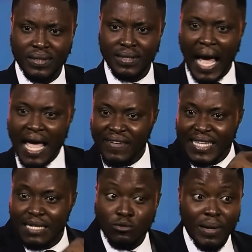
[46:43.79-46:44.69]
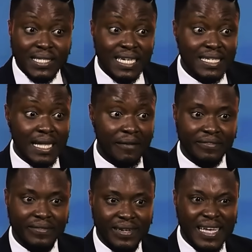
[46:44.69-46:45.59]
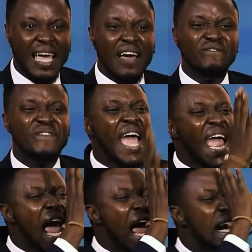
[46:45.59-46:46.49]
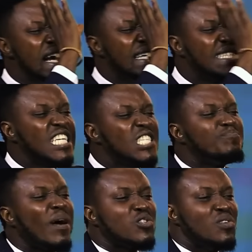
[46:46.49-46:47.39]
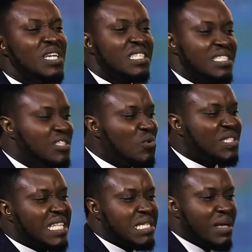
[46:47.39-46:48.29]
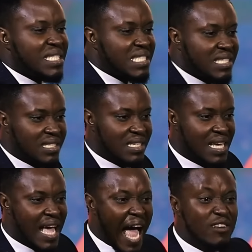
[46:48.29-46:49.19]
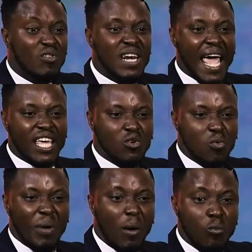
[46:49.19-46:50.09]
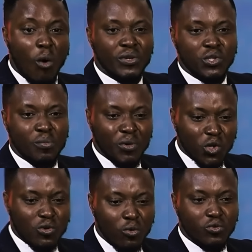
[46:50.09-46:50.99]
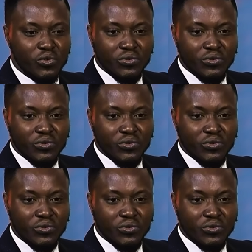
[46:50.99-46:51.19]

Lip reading: I invited him to come and train the staff. Very dispassionate, no sentiments. I don't like you, but I work with you because you are good.